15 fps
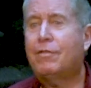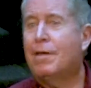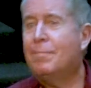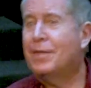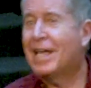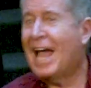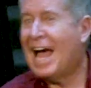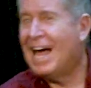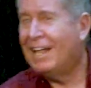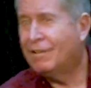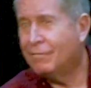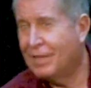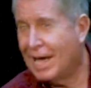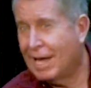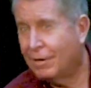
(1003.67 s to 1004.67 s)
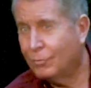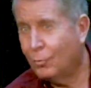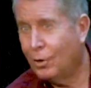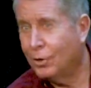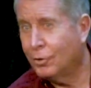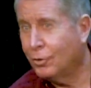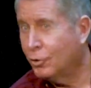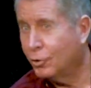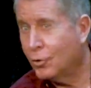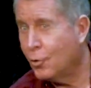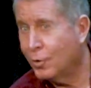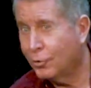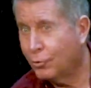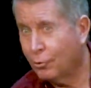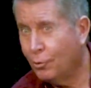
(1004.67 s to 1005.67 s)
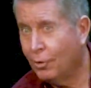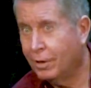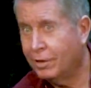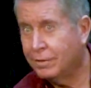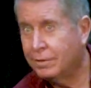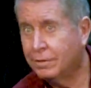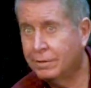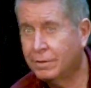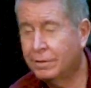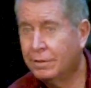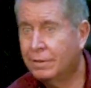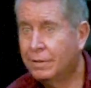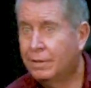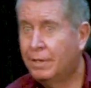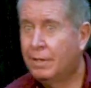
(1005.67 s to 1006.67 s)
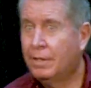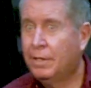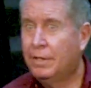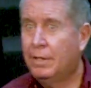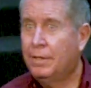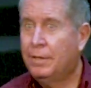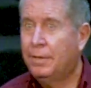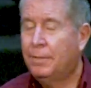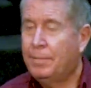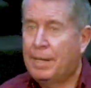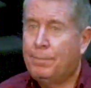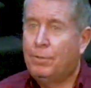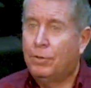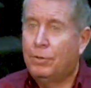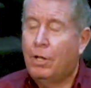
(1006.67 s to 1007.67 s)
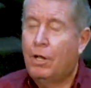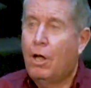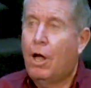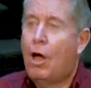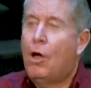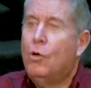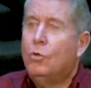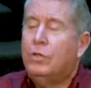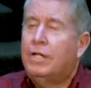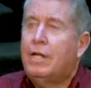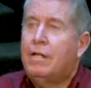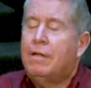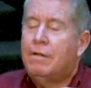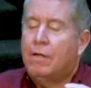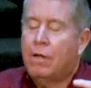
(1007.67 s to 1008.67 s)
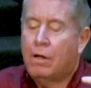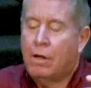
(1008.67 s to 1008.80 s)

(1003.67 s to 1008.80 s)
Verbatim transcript: something out of that while you're going through it people only